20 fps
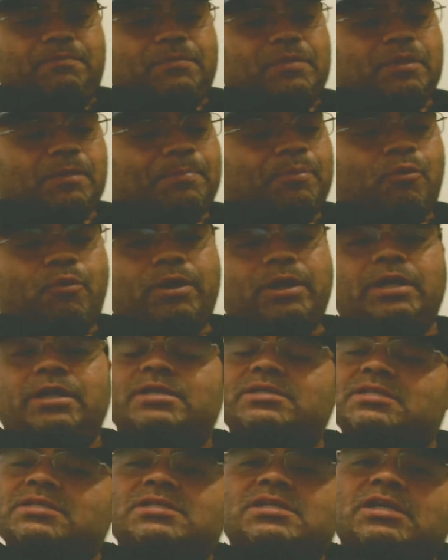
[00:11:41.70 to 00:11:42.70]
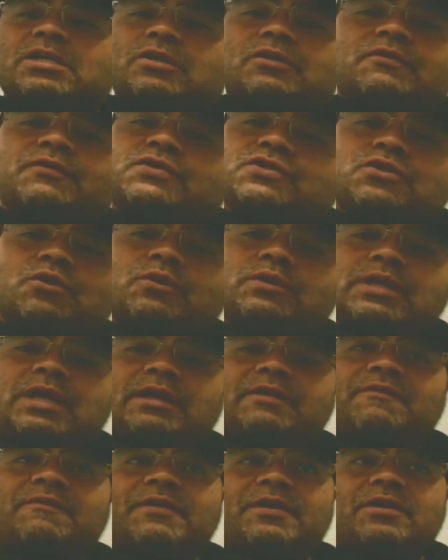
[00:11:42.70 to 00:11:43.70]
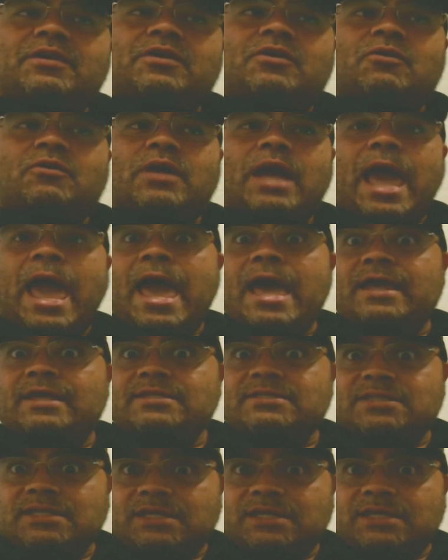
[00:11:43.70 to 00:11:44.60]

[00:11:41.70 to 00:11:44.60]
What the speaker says: the point is that you've sold that vehicle as